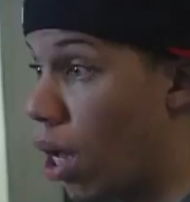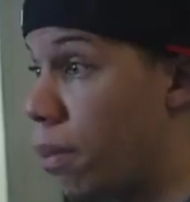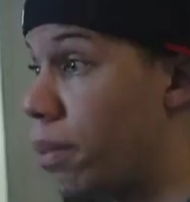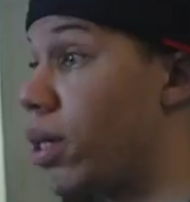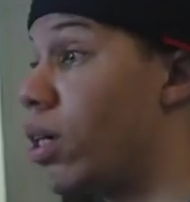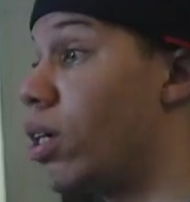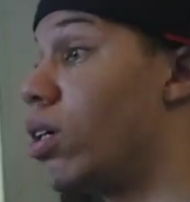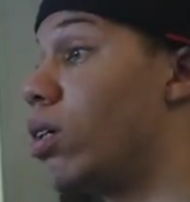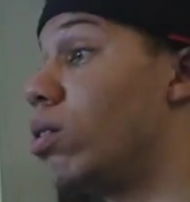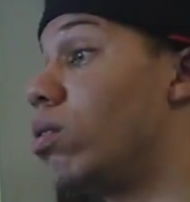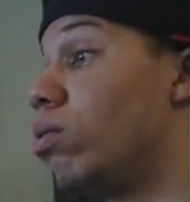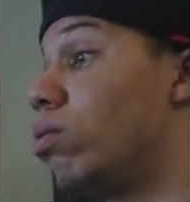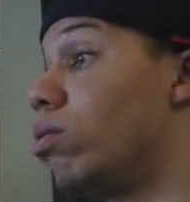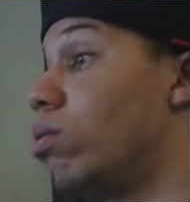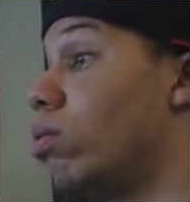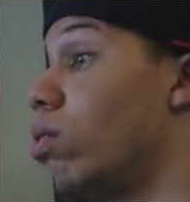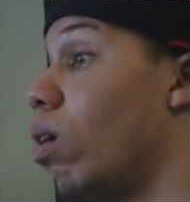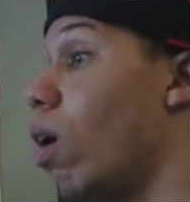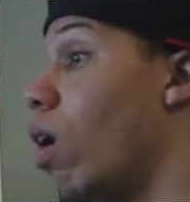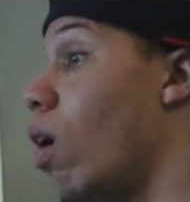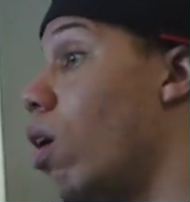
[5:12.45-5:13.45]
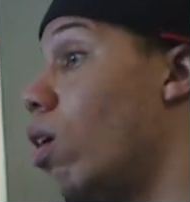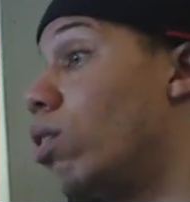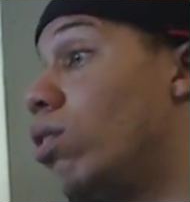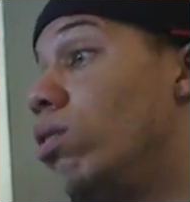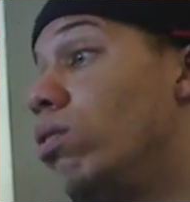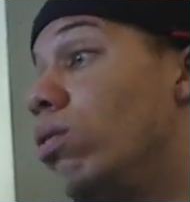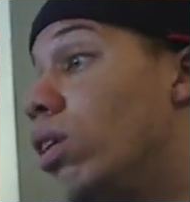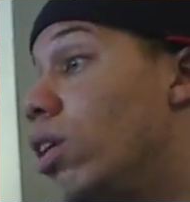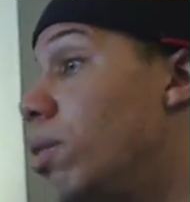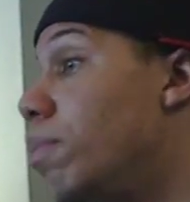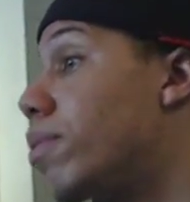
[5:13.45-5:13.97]
I mean, all
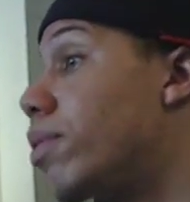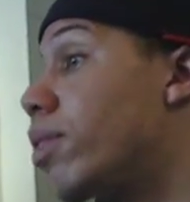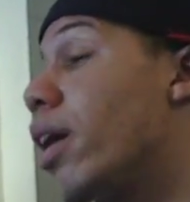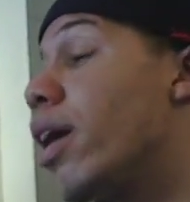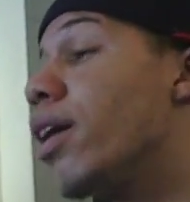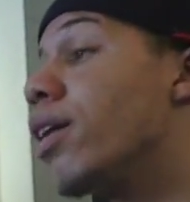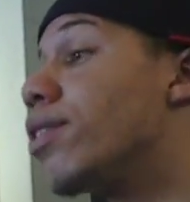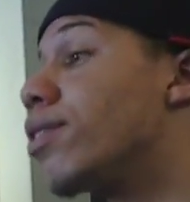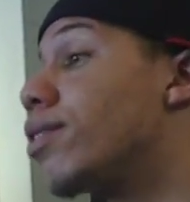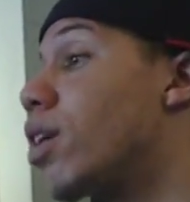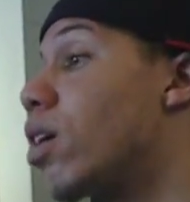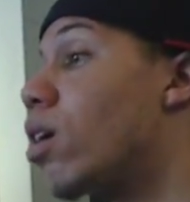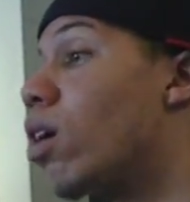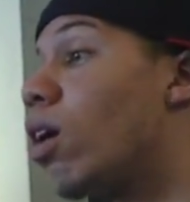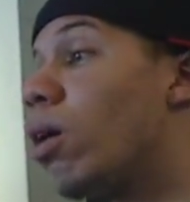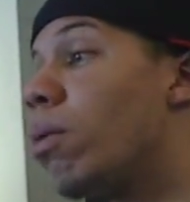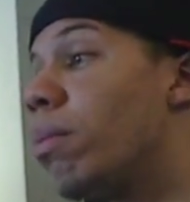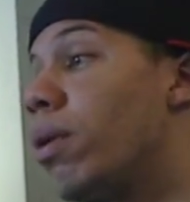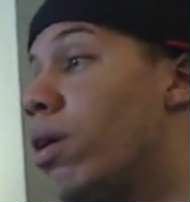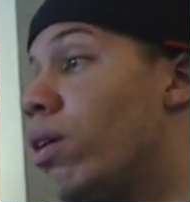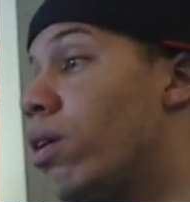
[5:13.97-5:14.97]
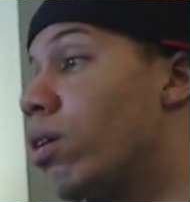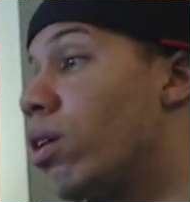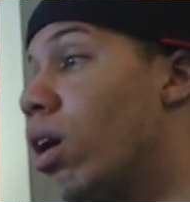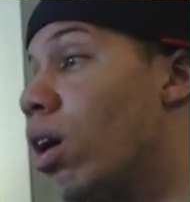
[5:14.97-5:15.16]
you keep saying is that all men are